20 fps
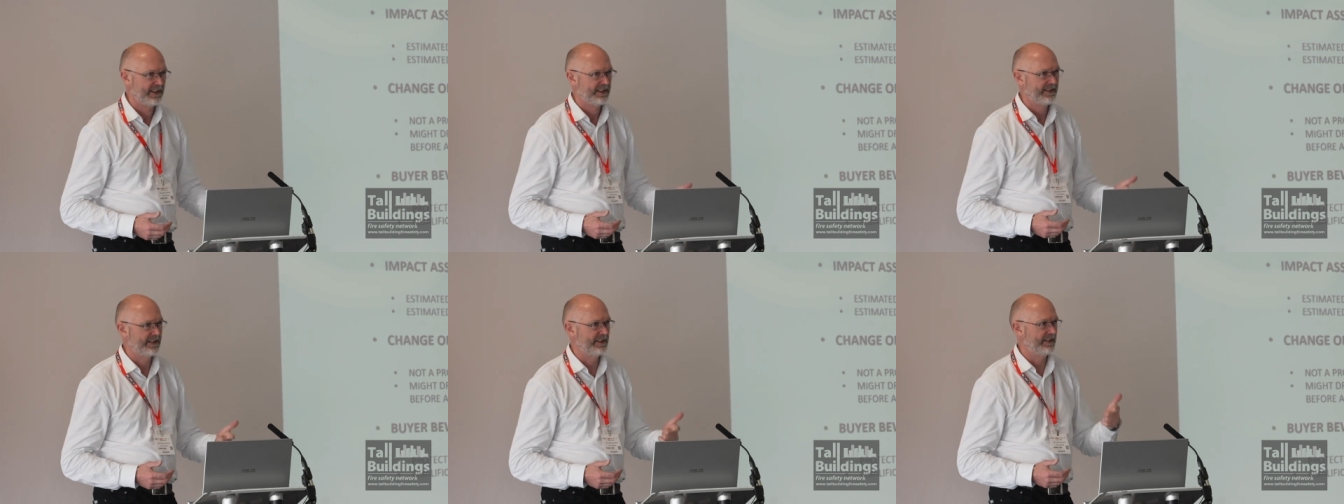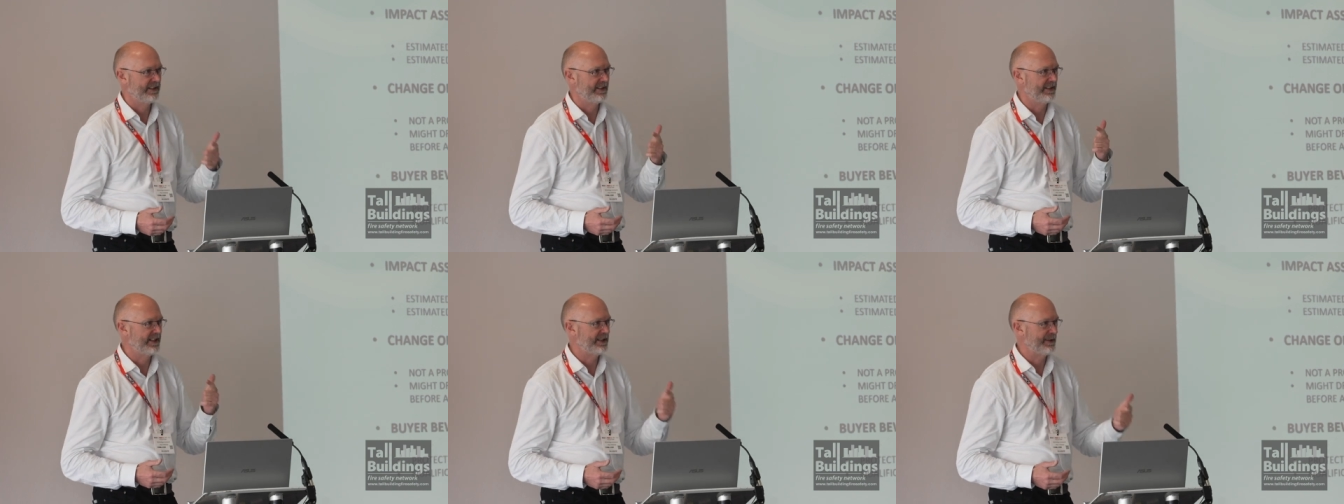You,
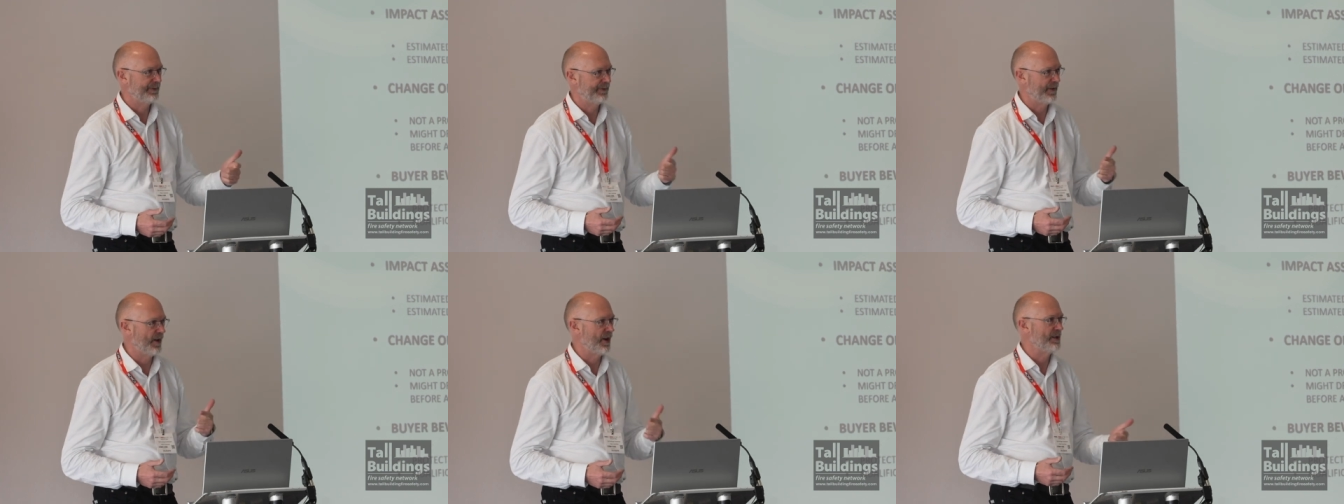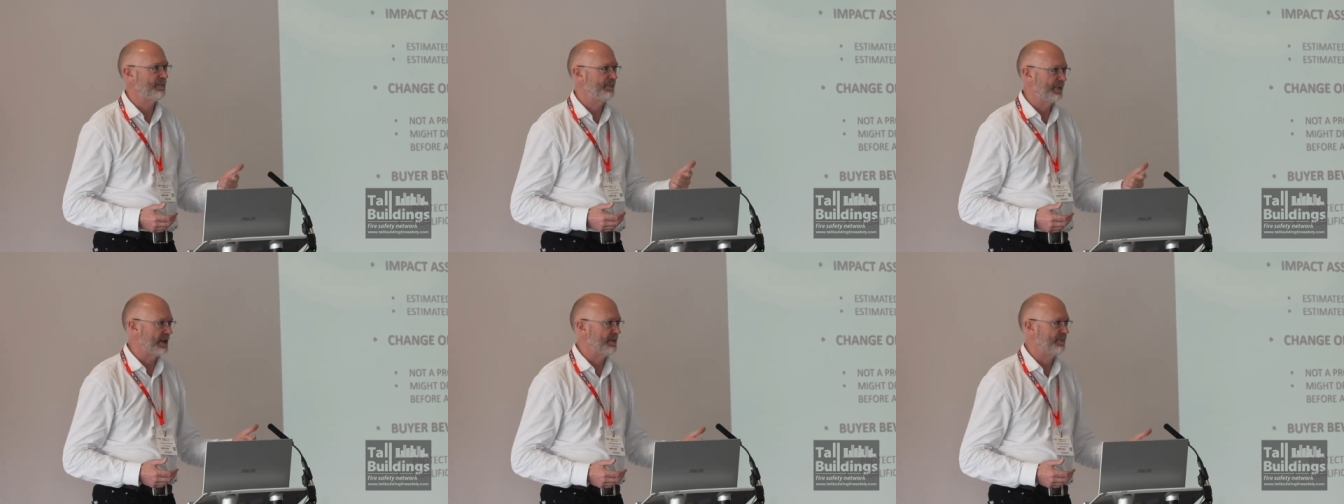you need to
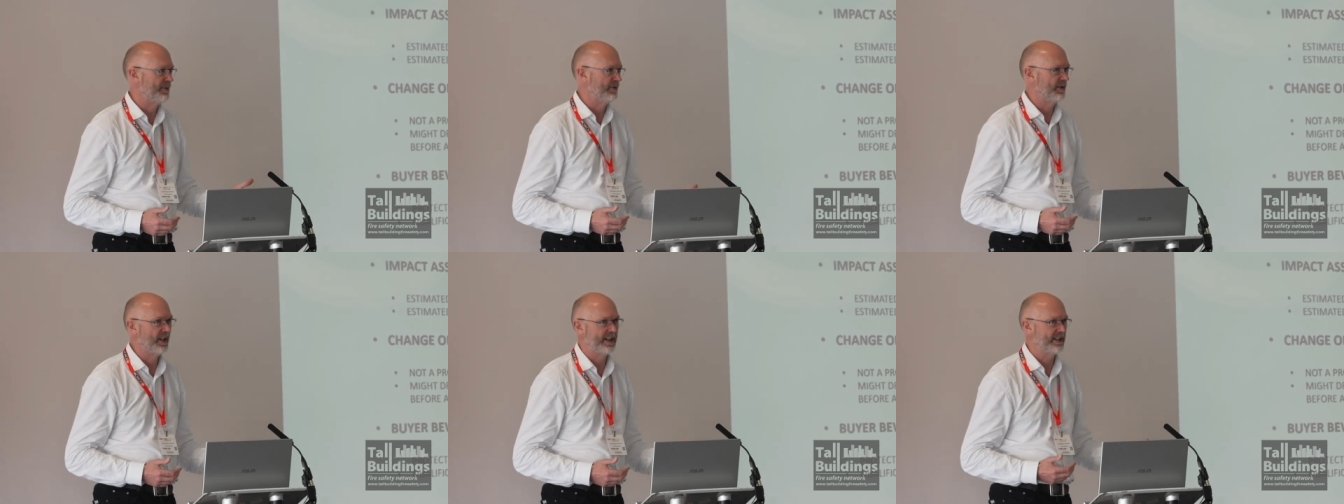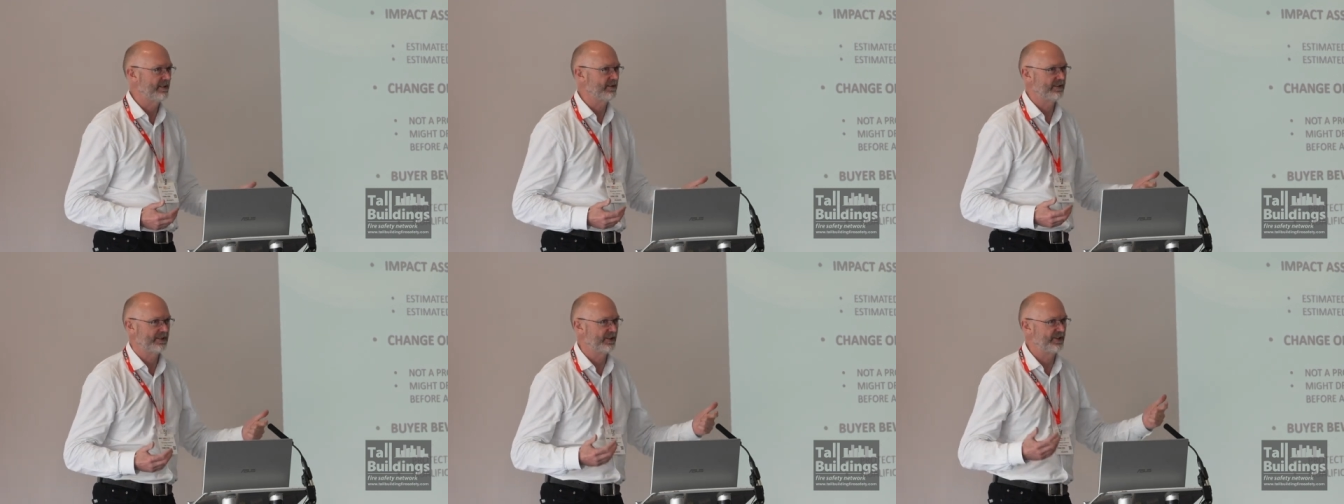find people. I
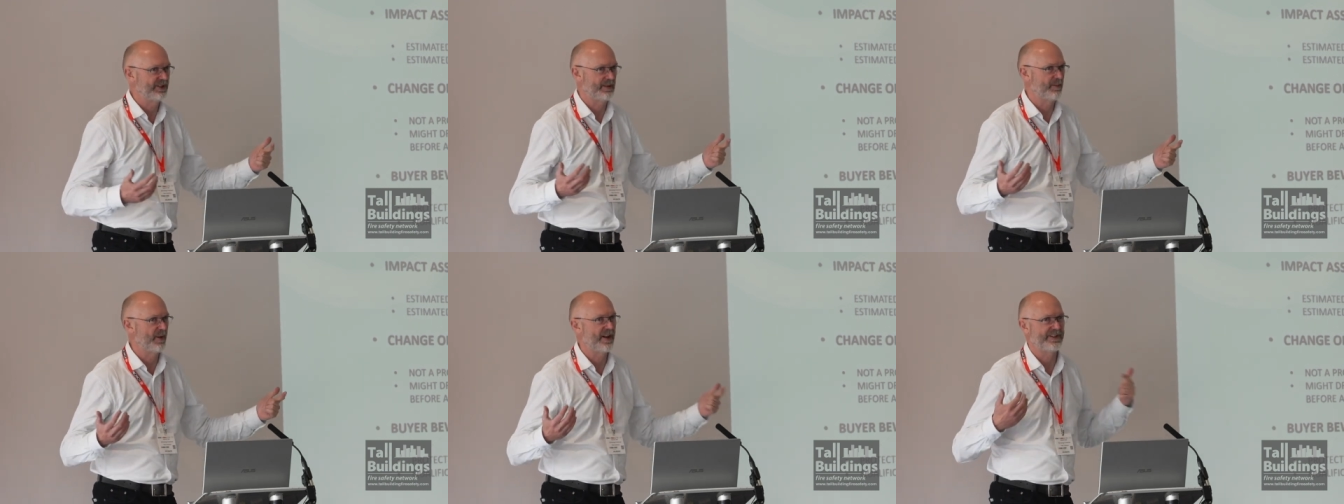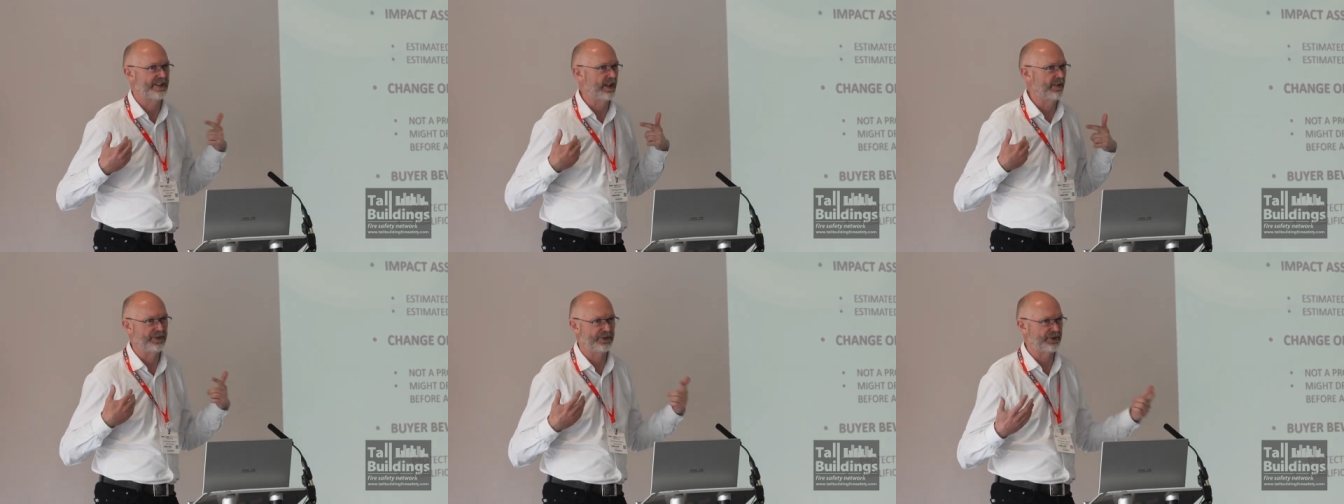don't consider
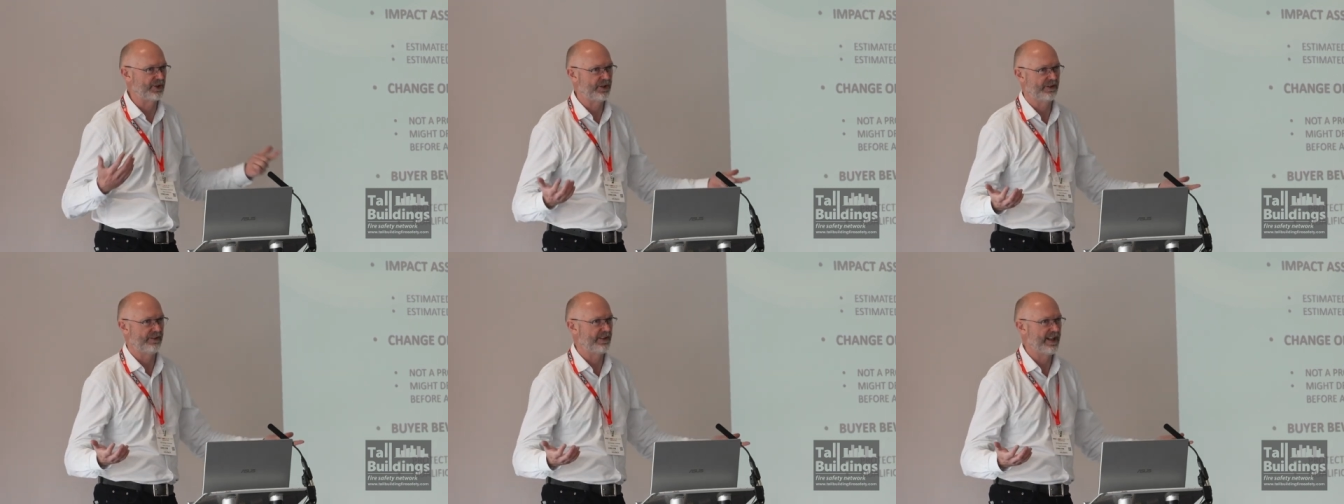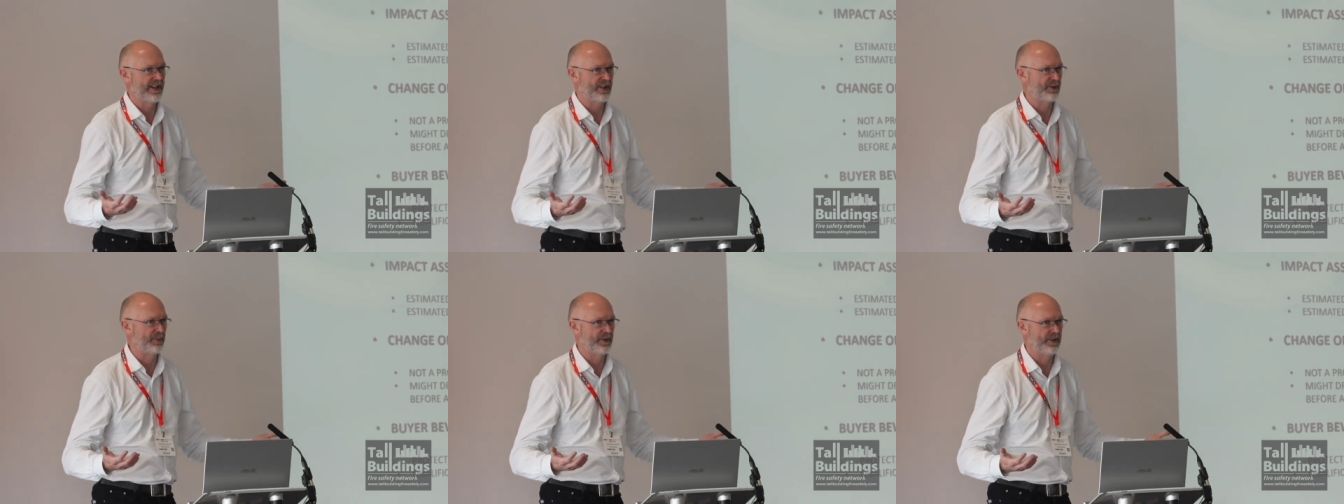myself a security
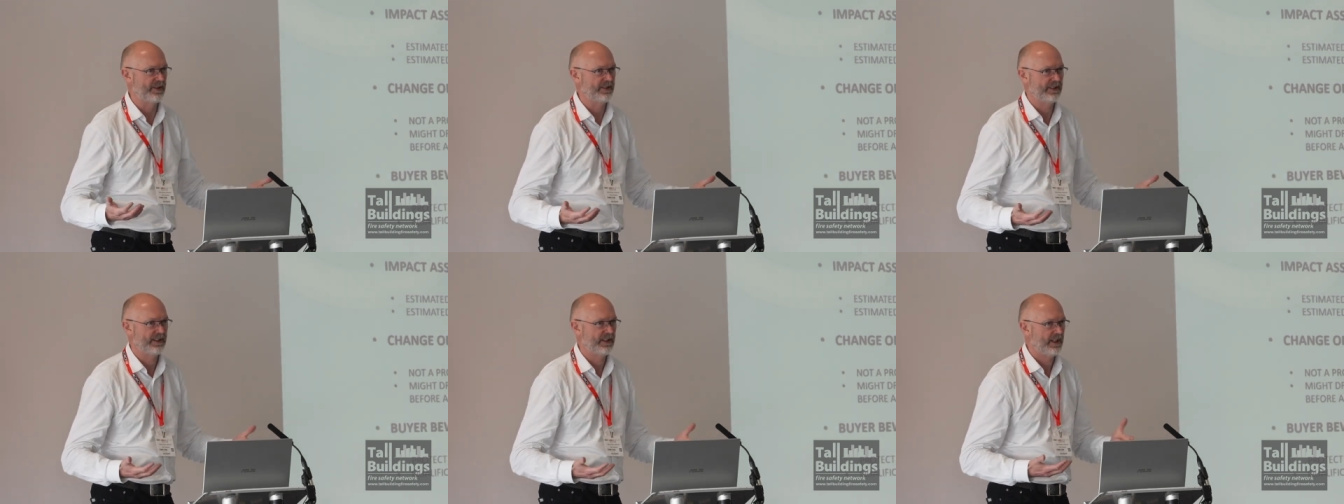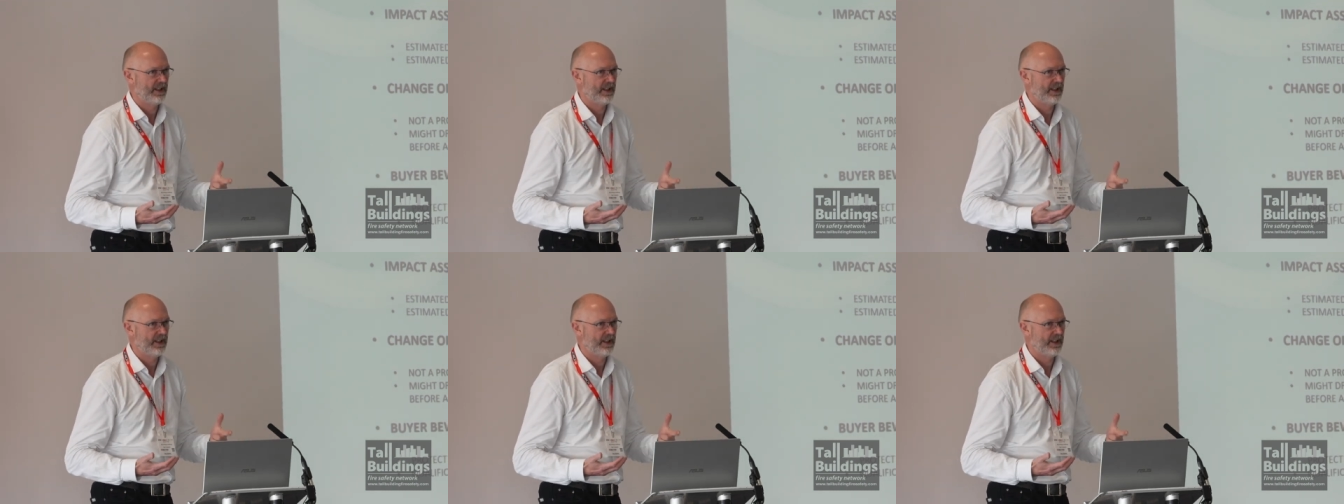expert.